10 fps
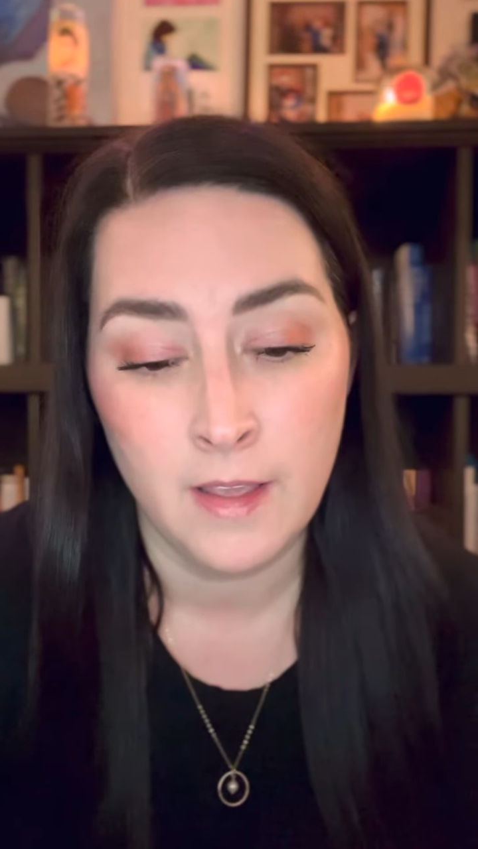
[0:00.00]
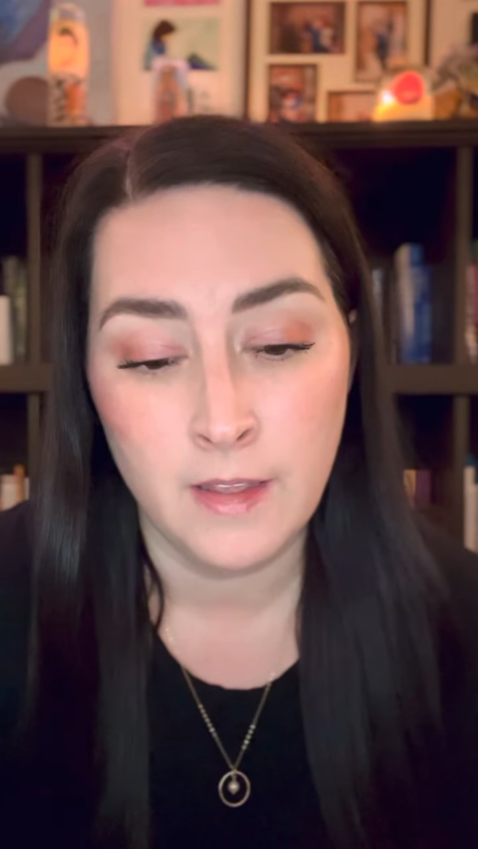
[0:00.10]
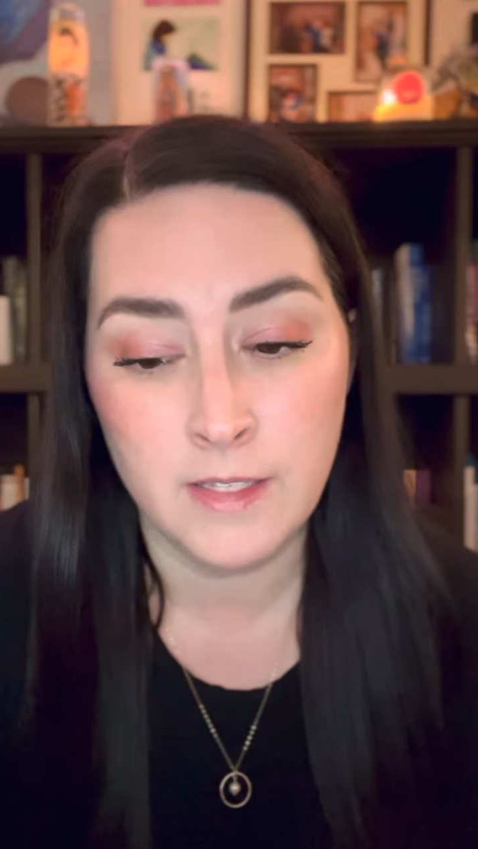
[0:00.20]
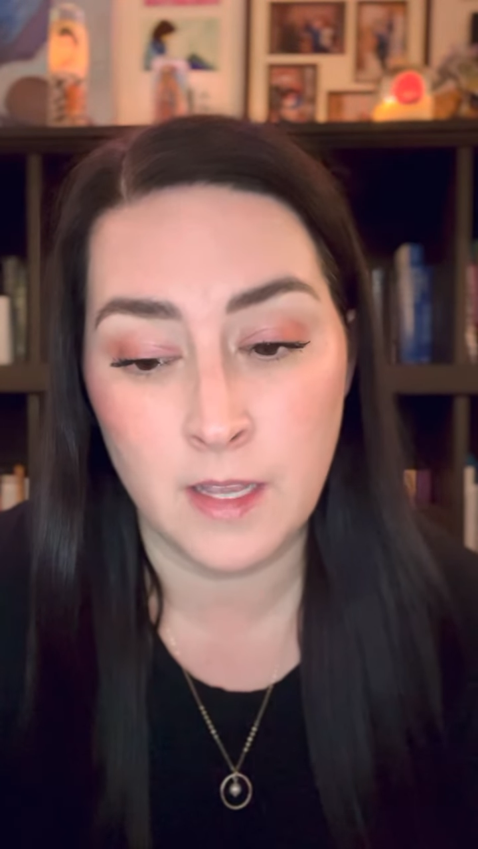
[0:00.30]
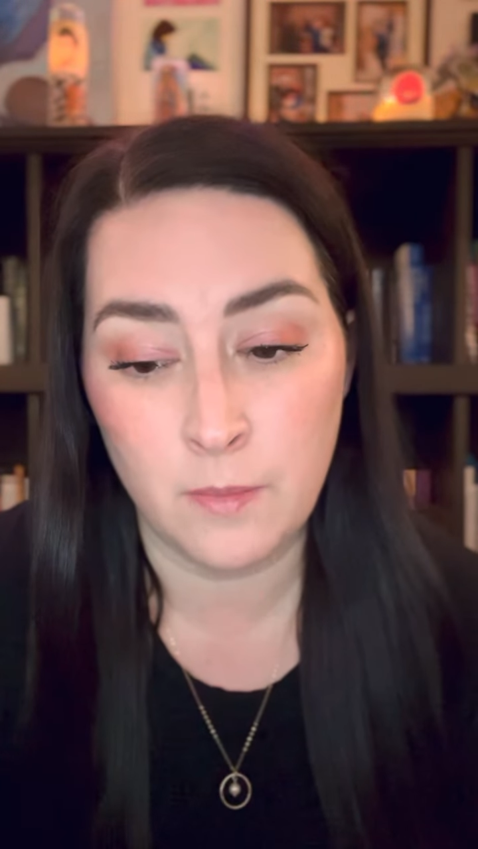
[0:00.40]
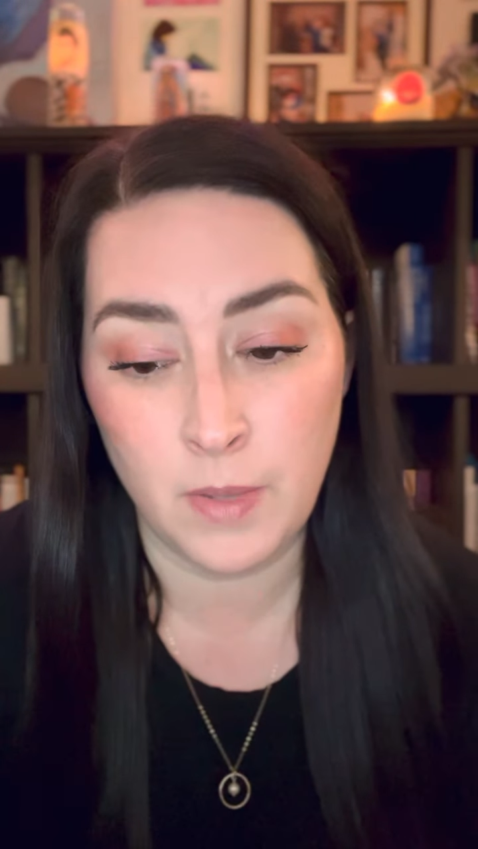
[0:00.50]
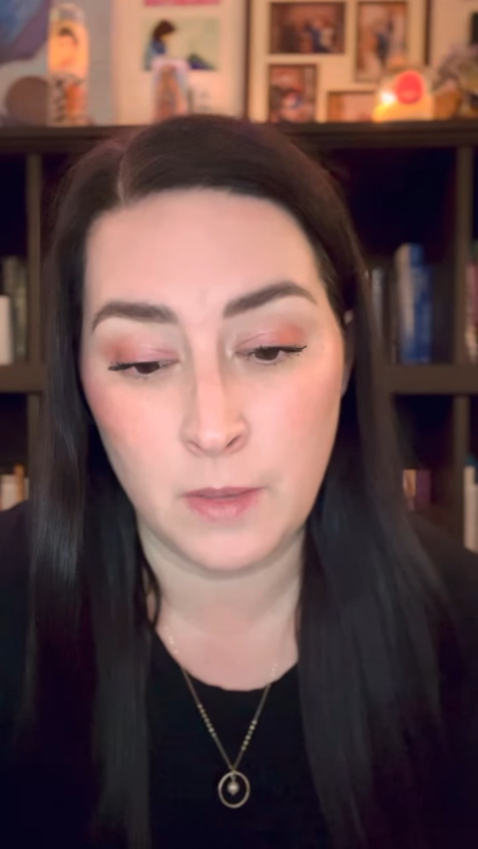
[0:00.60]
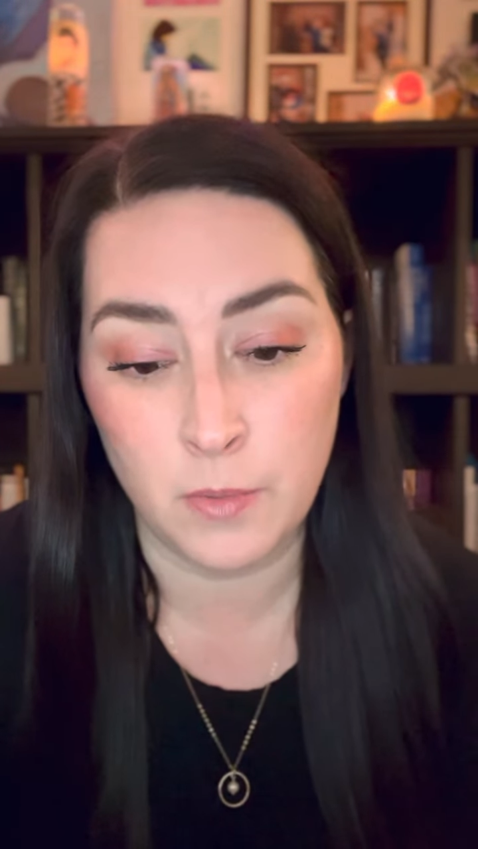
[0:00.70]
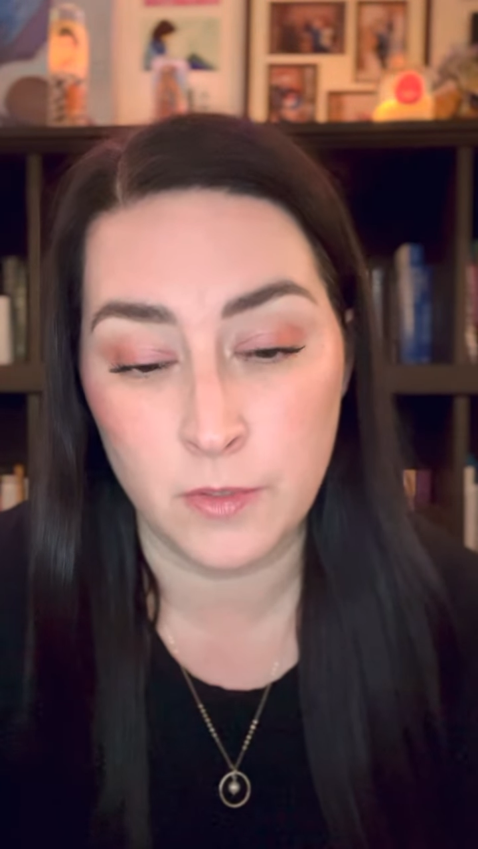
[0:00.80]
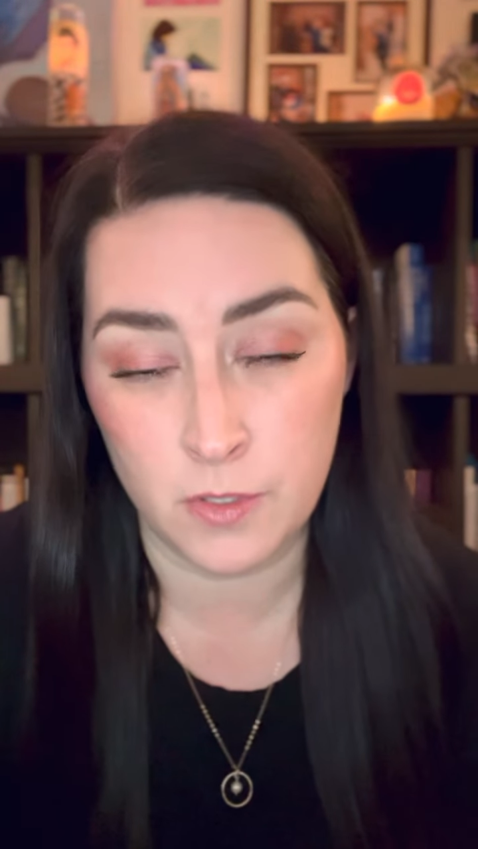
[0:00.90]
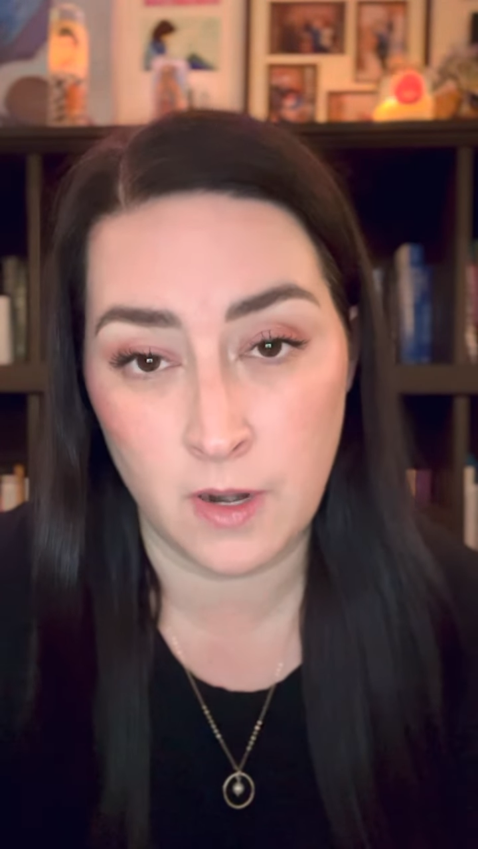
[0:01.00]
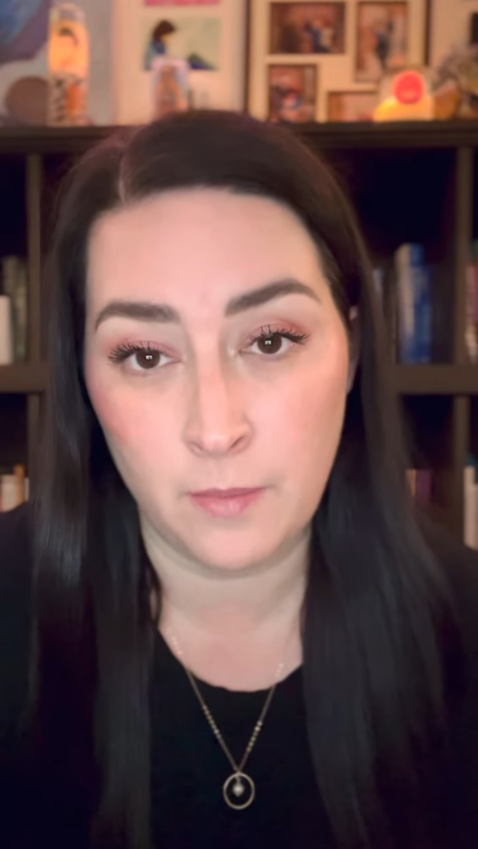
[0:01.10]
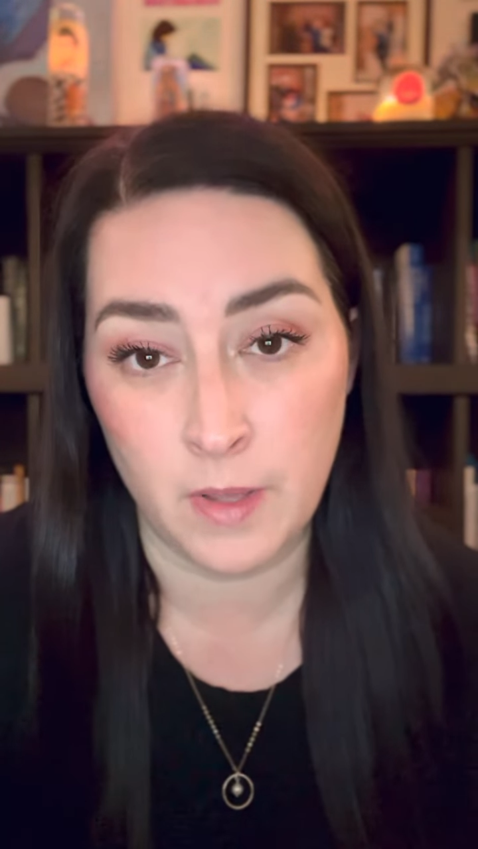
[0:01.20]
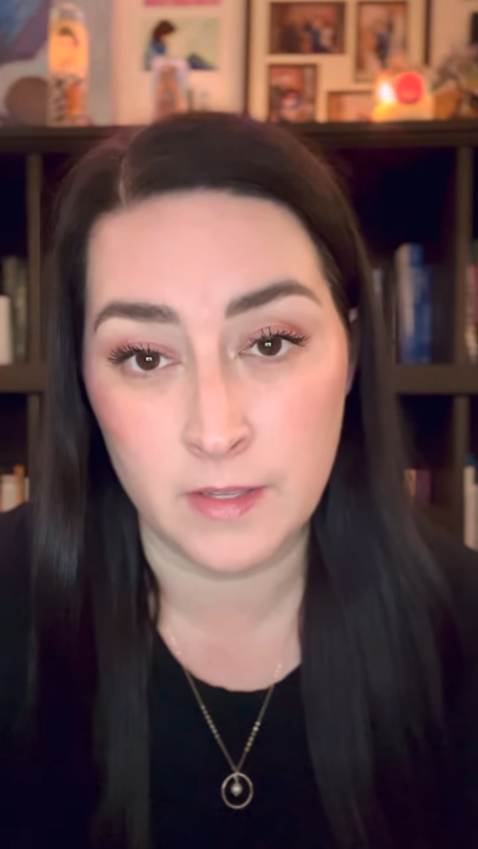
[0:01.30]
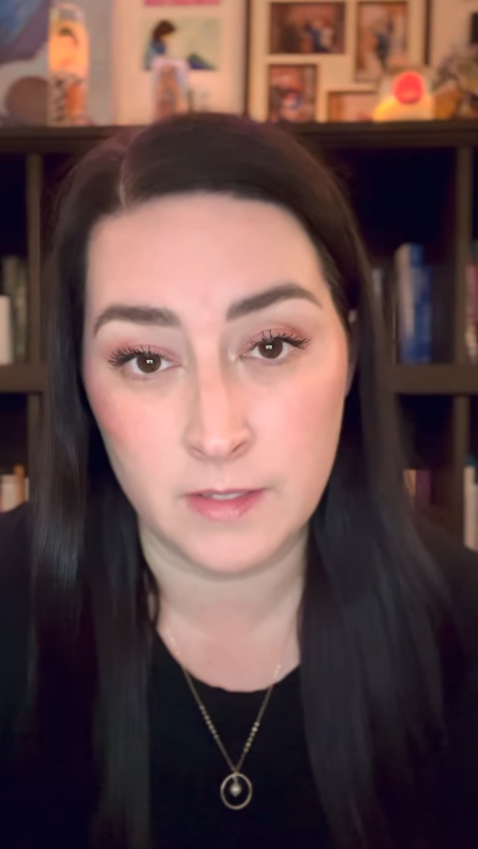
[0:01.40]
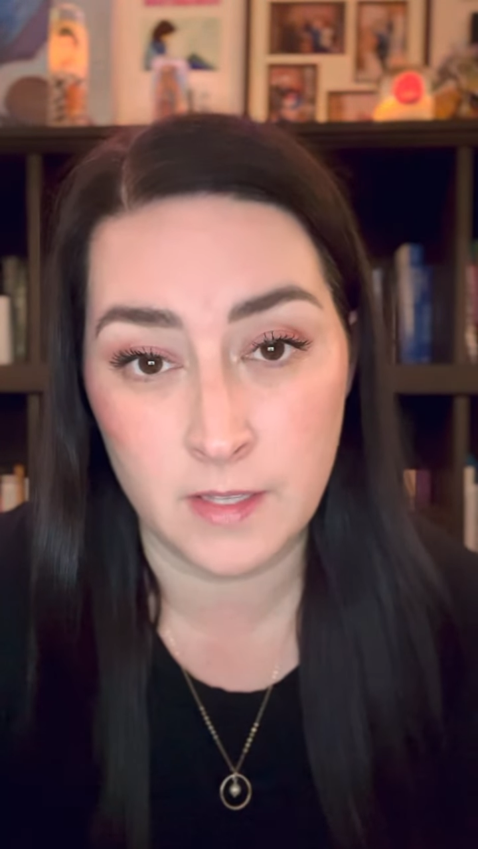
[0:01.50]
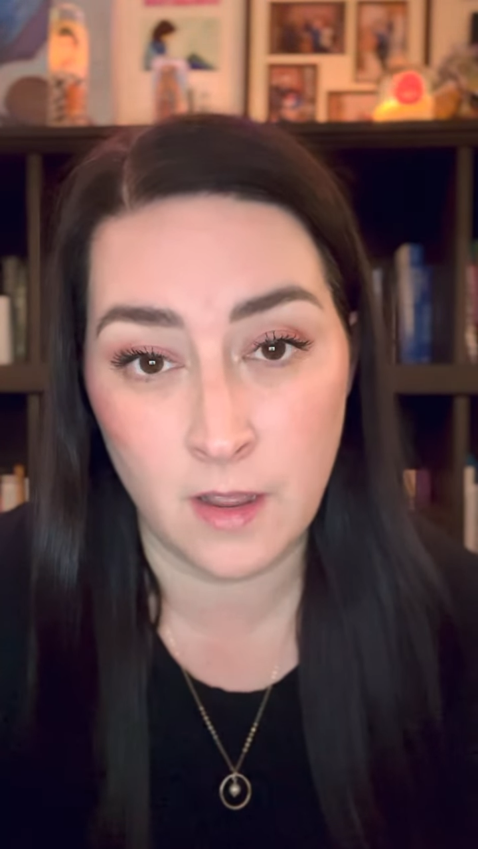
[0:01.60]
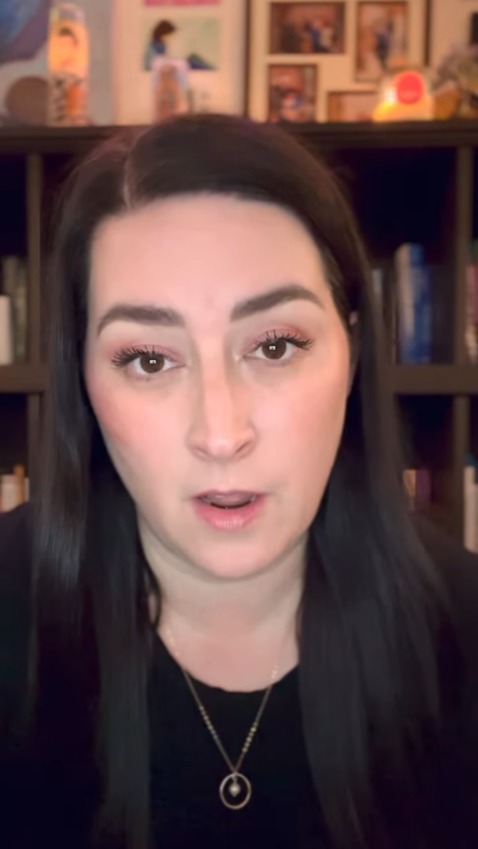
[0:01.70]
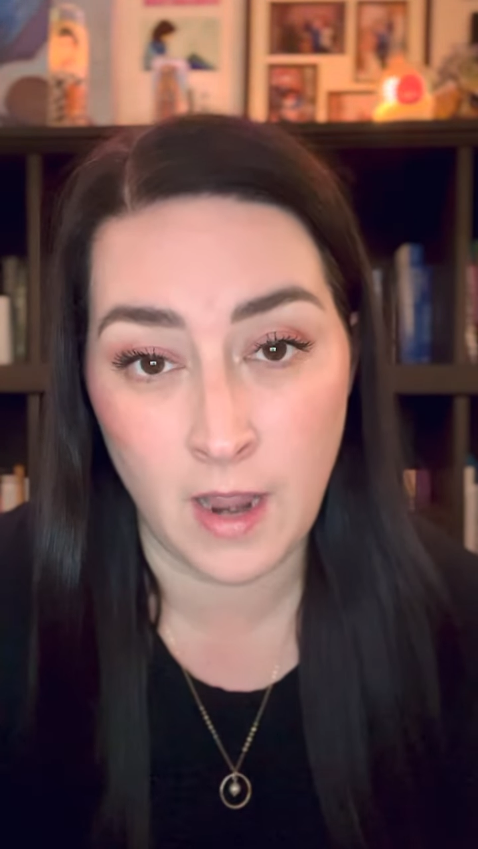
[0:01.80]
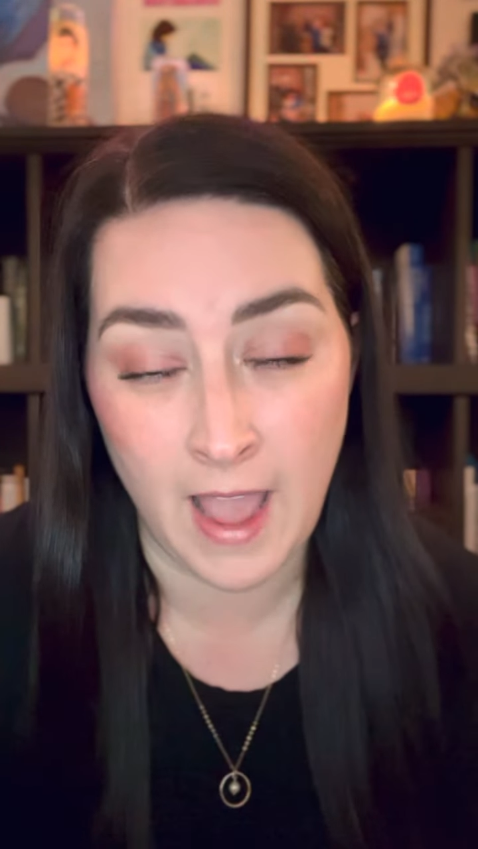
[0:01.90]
some people's traumas are,